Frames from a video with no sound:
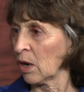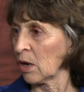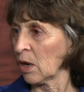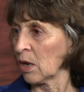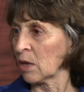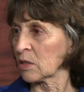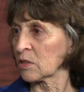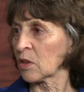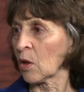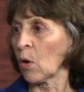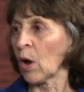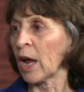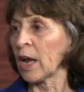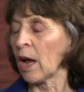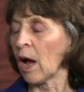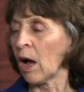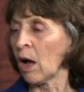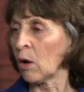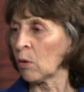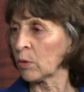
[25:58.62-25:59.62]
So I
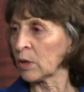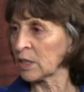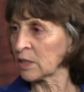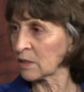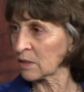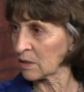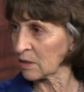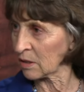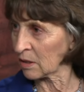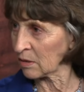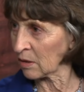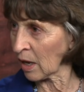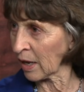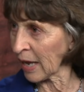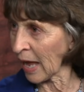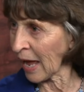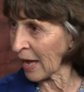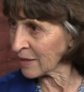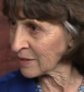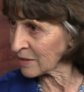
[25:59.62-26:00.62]
always I
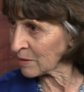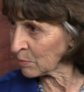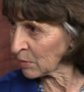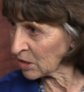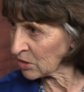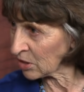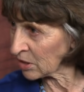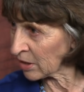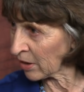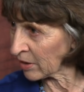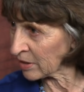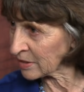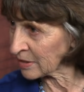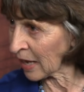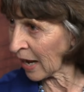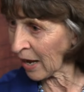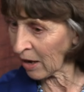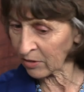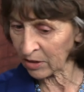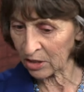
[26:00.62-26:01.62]
ask the missionaries,
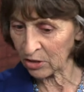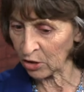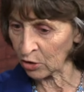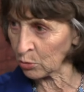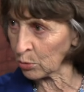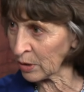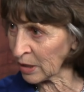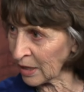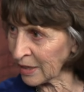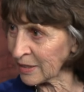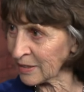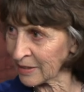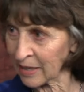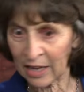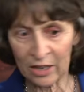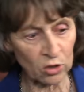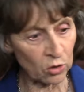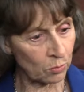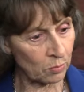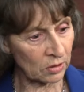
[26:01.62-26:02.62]
now how can you really
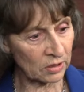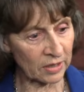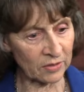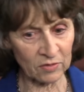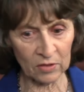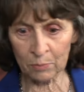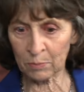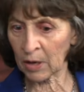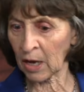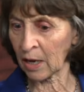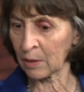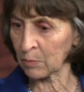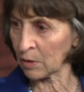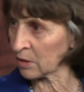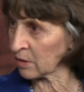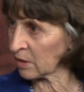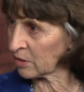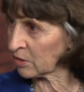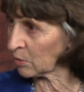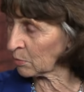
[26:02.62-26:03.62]
say you believe the
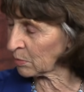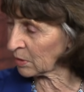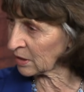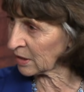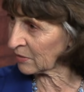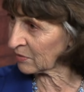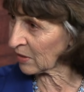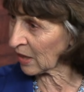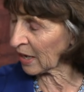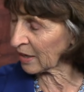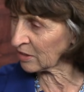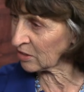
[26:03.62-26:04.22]
Bible and you believe that